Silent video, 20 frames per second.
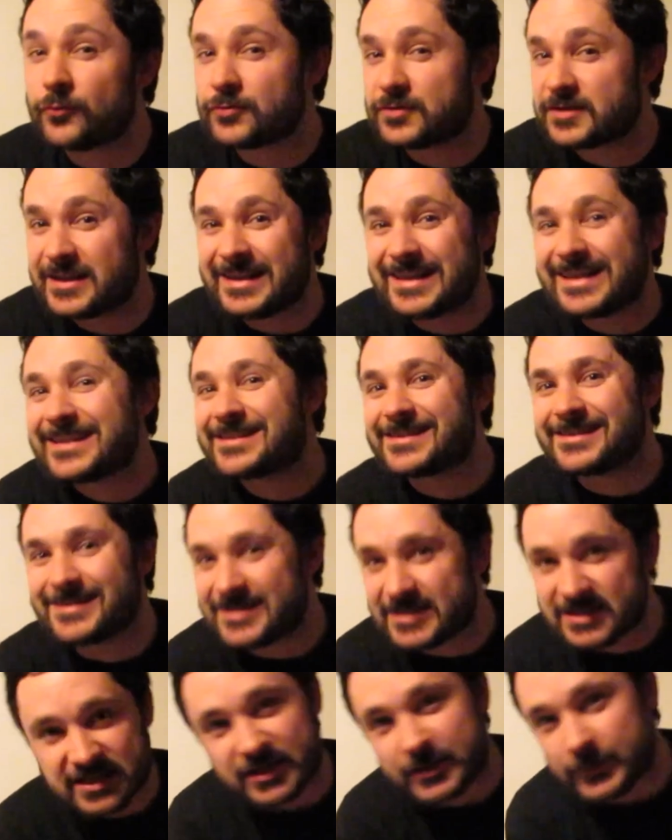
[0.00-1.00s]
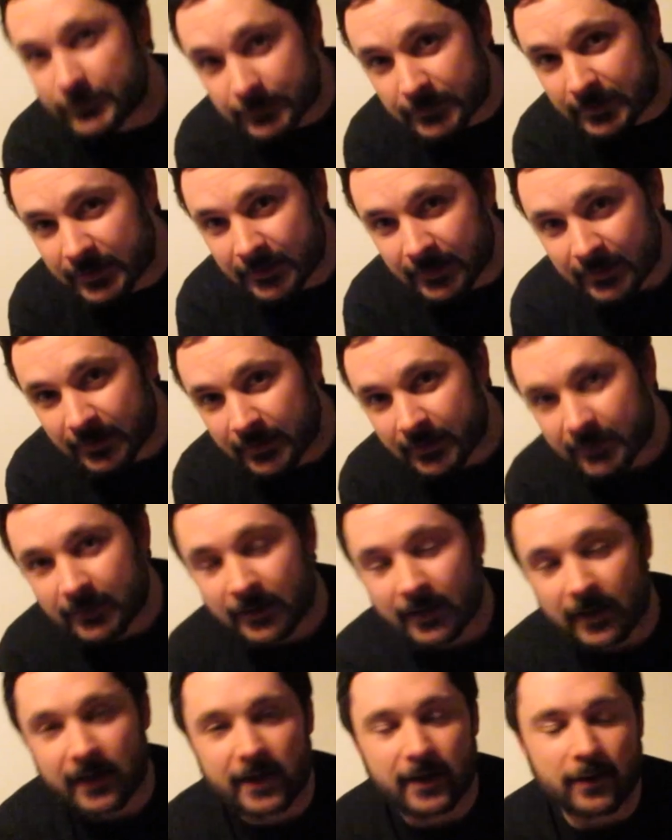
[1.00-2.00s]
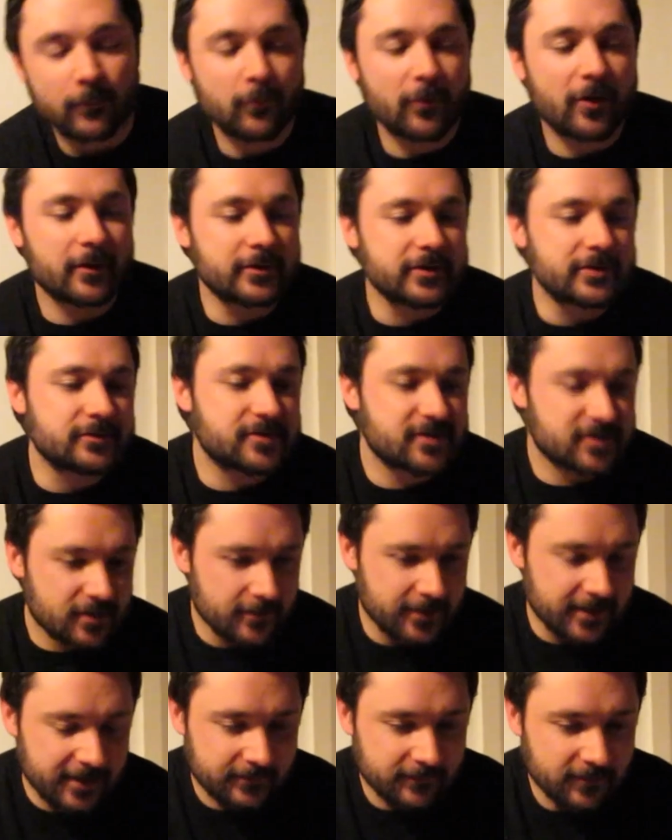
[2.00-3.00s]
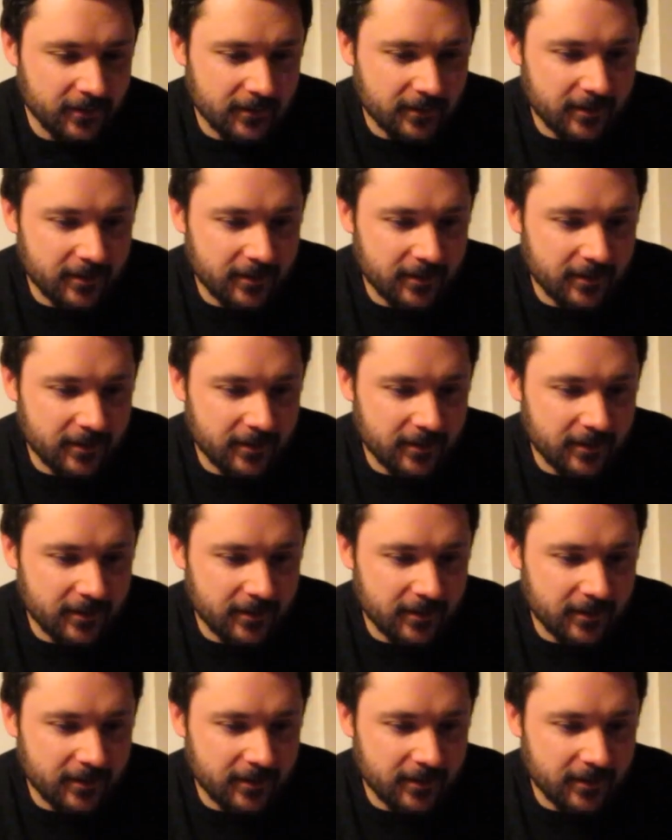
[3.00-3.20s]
or to listen to while you do it.